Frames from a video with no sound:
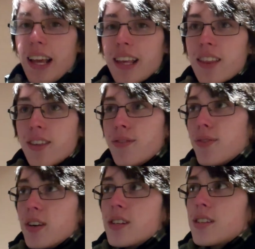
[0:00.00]
like the
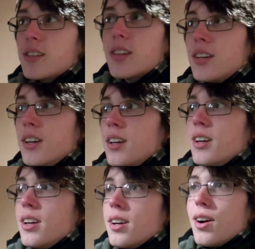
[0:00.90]
first
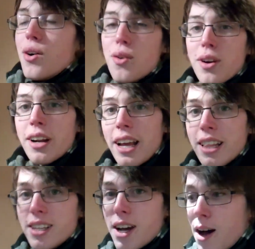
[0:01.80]
horn
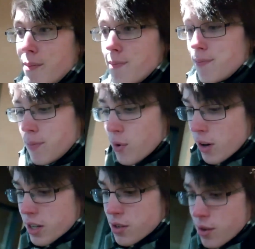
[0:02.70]
in the top
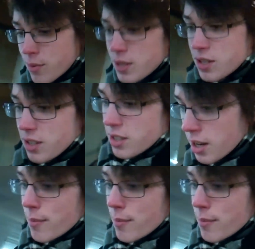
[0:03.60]
orchestra was just